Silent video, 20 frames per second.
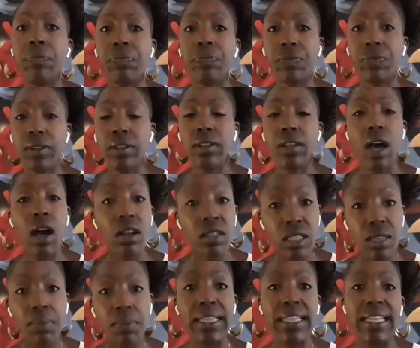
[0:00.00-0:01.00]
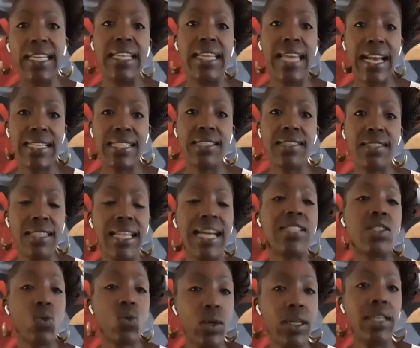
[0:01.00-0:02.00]
So ultimately,
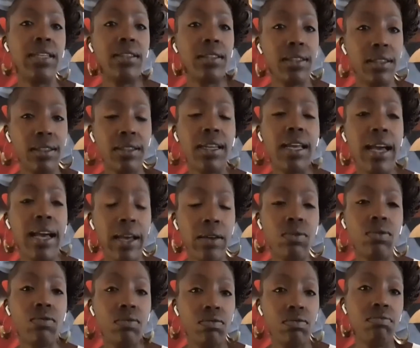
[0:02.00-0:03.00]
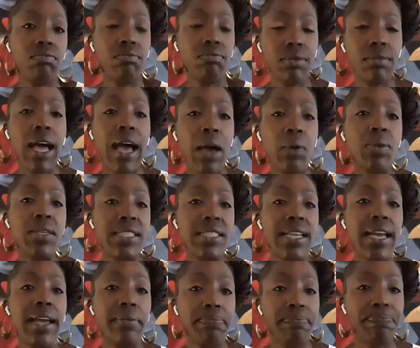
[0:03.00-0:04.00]
that's what
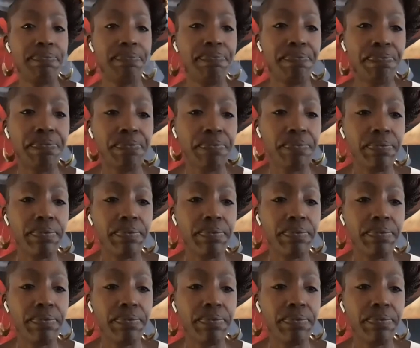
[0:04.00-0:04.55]
I would say.